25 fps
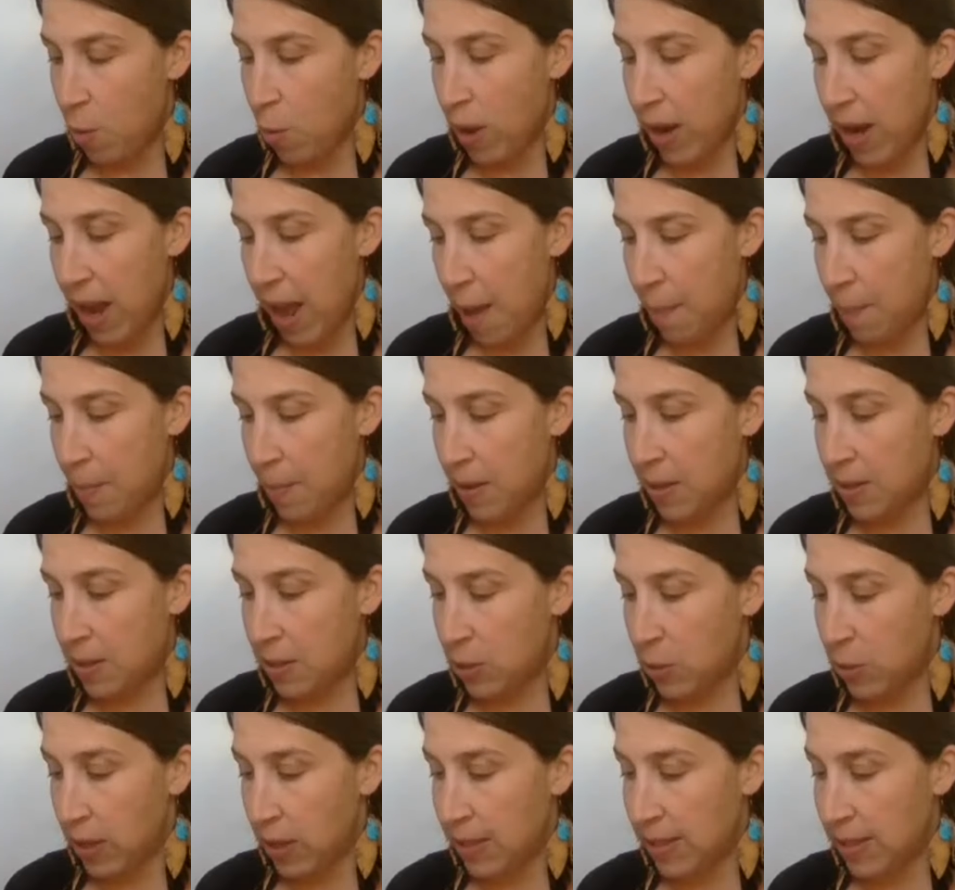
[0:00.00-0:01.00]
What
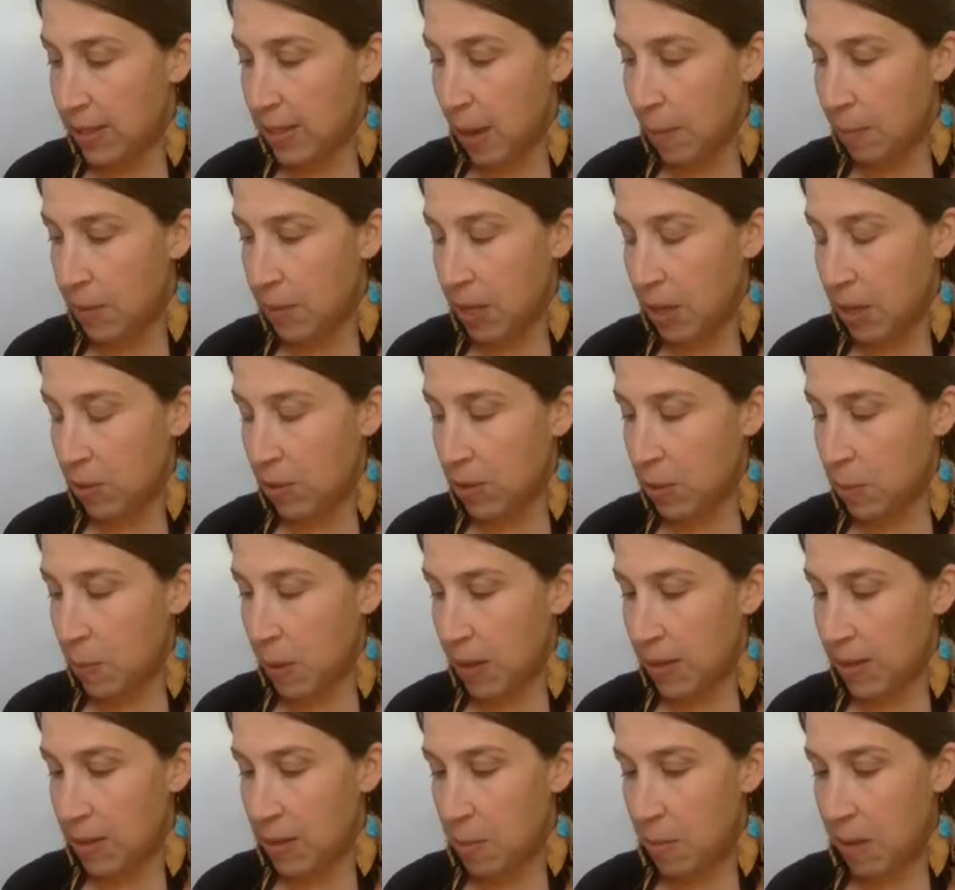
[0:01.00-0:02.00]
happened to accepting
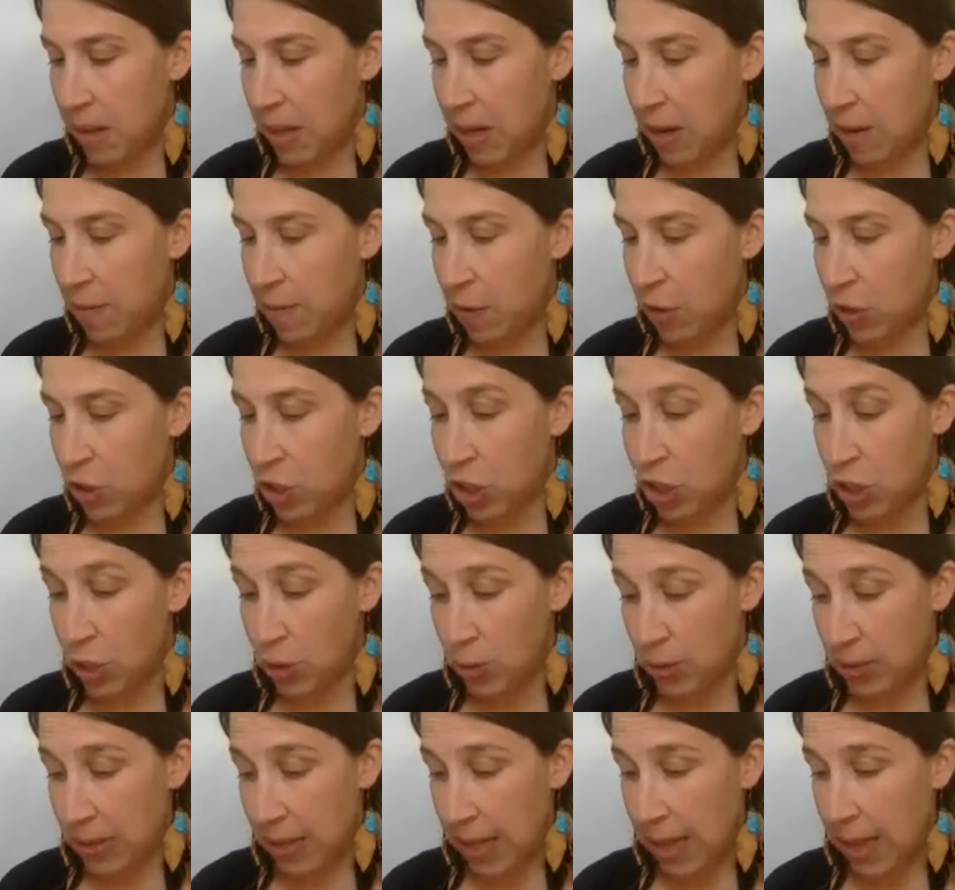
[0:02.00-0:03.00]
responsibility for
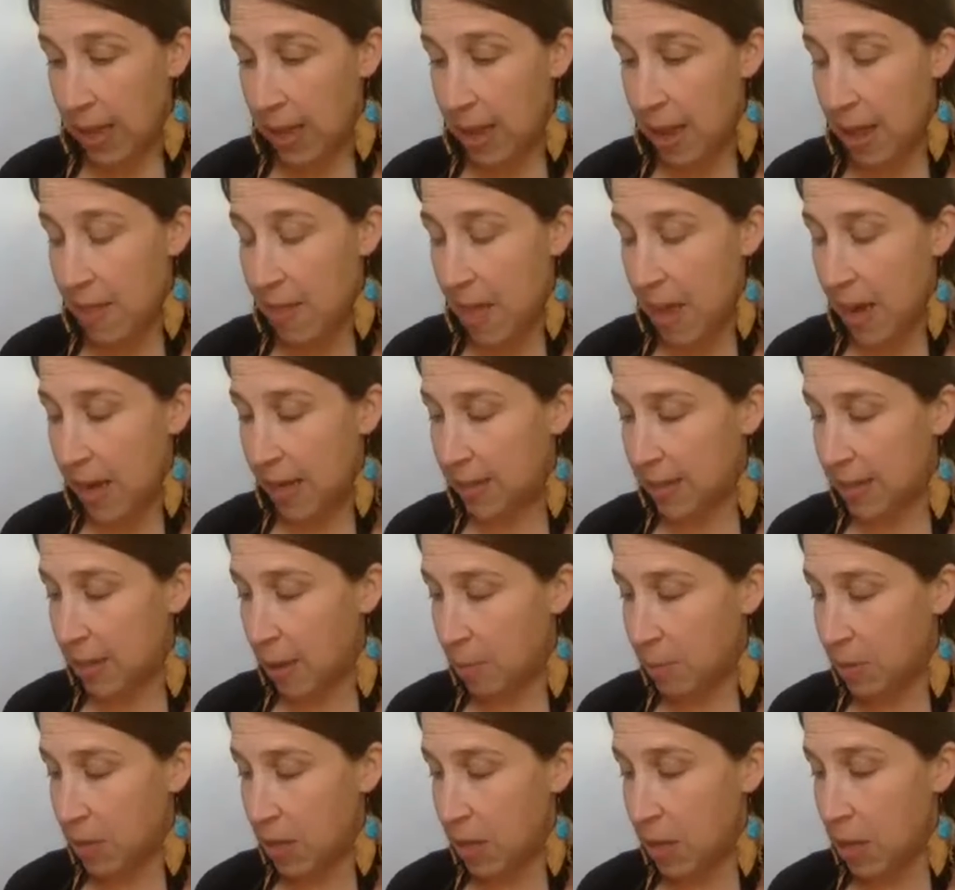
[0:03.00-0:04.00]
choosing and then
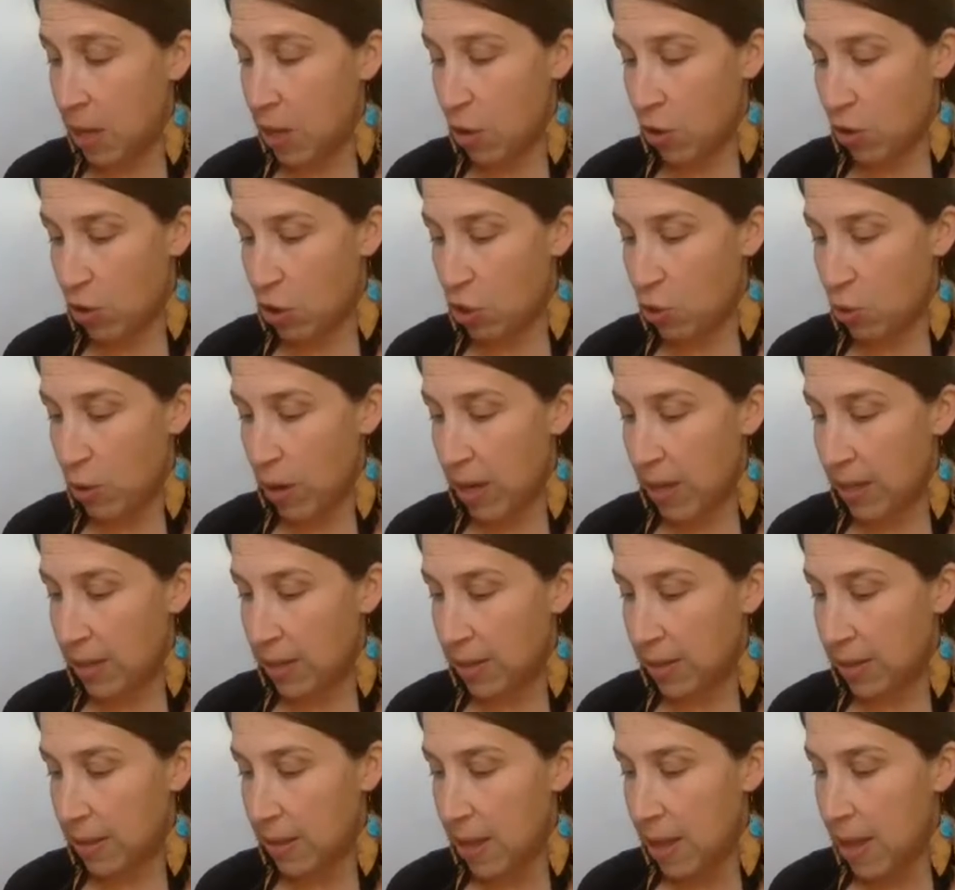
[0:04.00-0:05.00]
accepting your
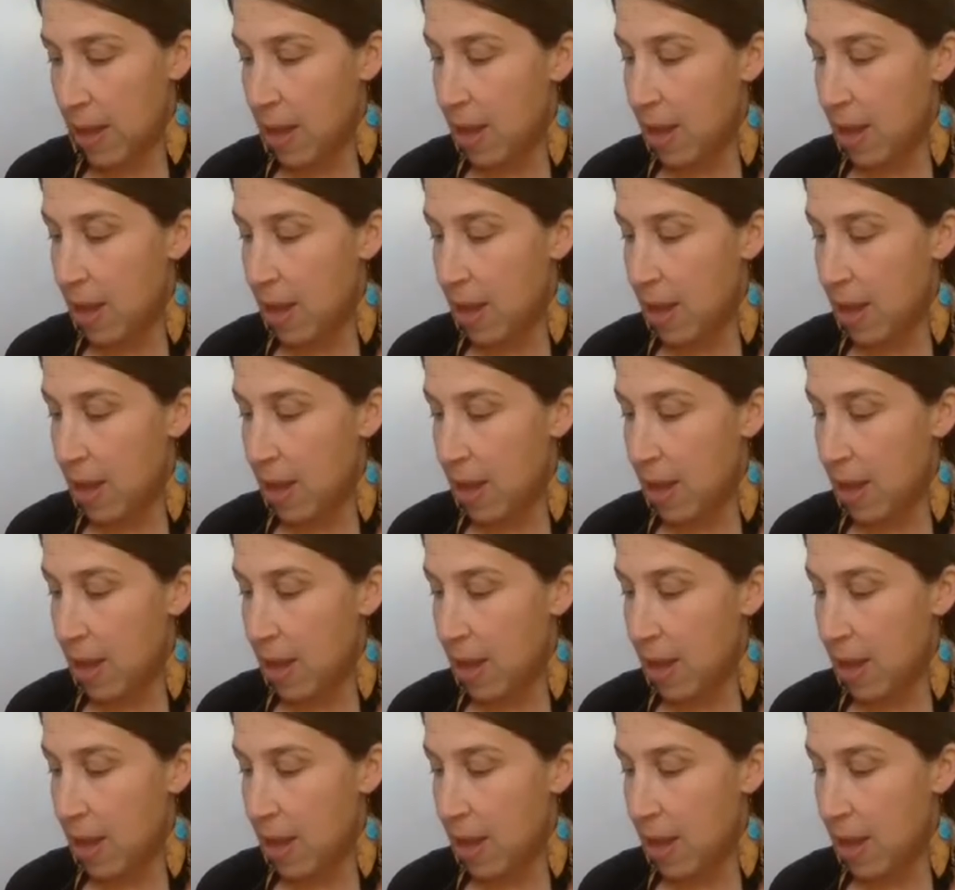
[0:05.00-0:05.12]
choice?